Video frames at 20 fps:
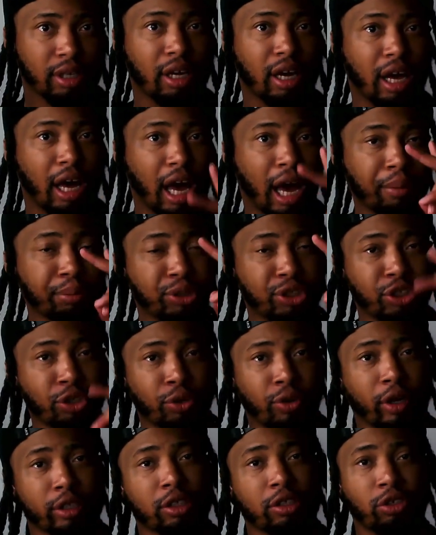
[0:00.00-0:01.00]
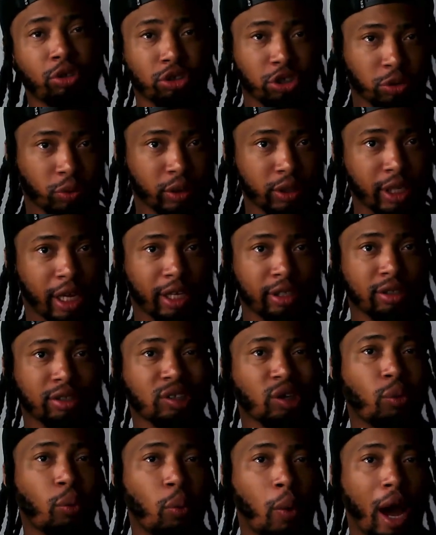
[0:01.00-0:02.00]
I'm still going to lose
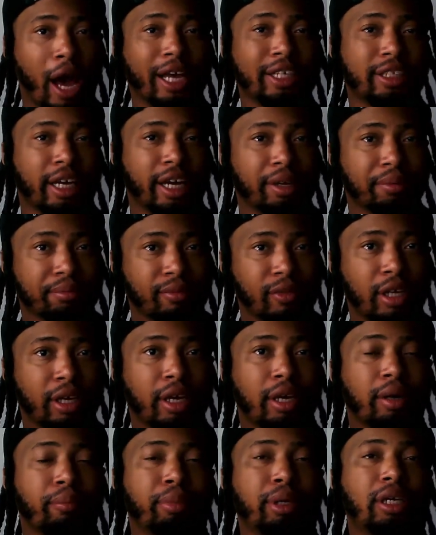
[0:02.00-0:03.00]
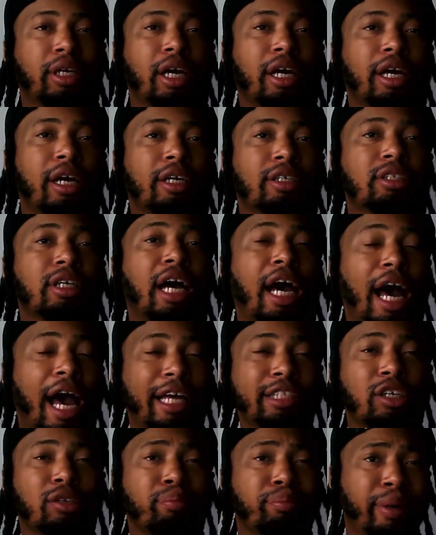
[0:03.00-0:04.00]
$20. Why is that? Because I
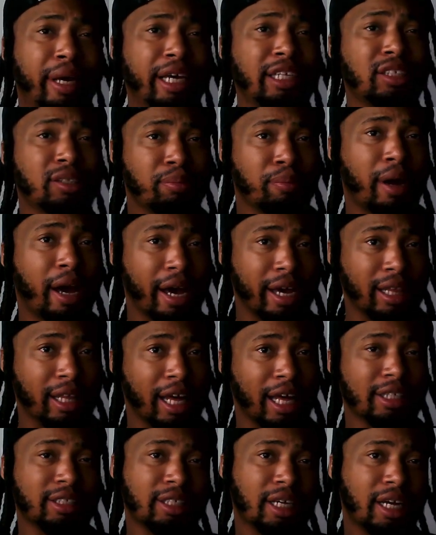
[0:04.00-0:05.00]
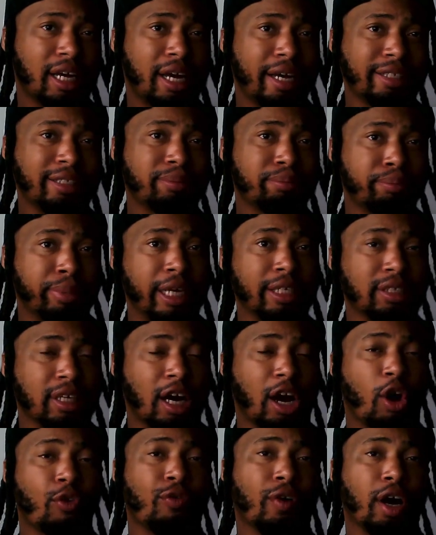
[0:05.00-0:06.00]
don't base my lot size based
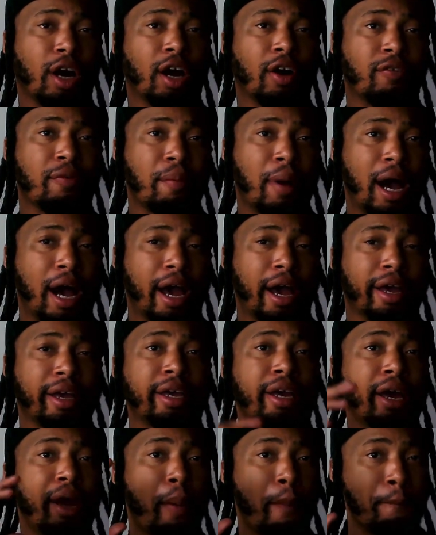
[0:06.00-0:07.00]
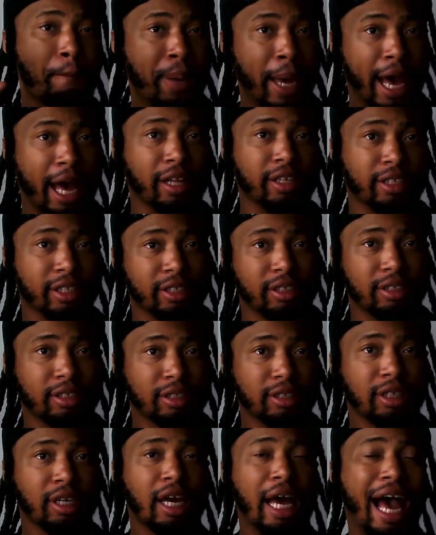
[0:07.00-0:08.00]
off of my balance.
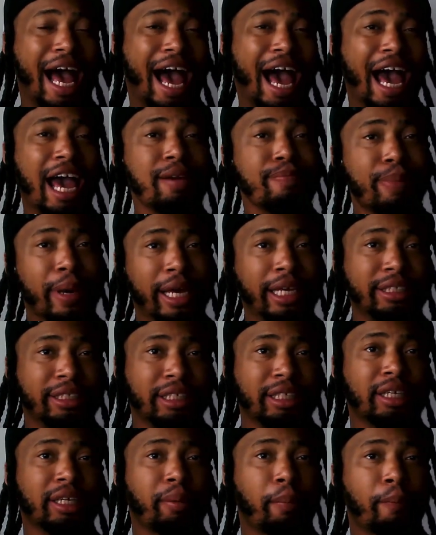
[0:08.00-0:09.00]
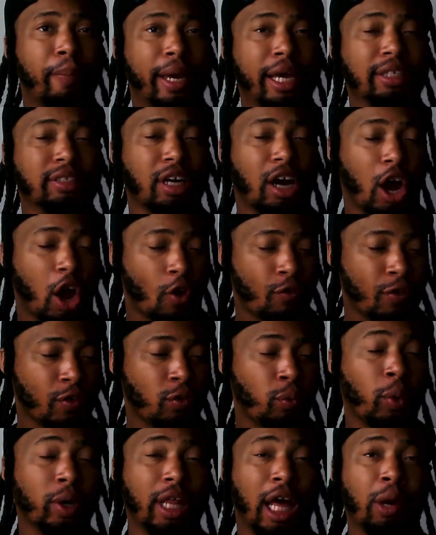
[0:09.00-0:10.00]
I base it based off of
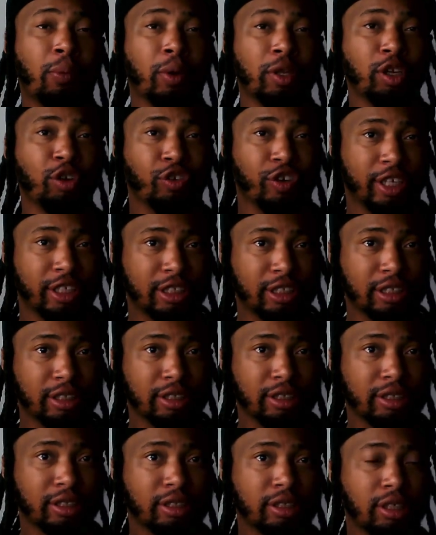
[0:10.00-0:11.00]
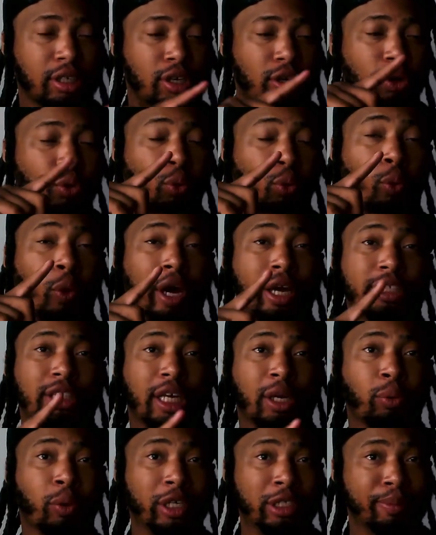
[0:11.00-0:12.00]
what I want to risk,
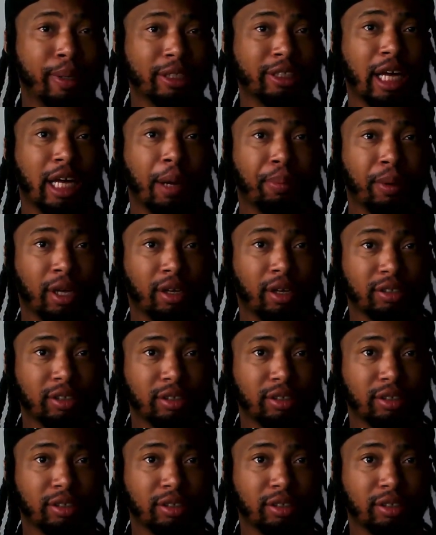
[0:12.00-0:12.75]
and what's my stop loss.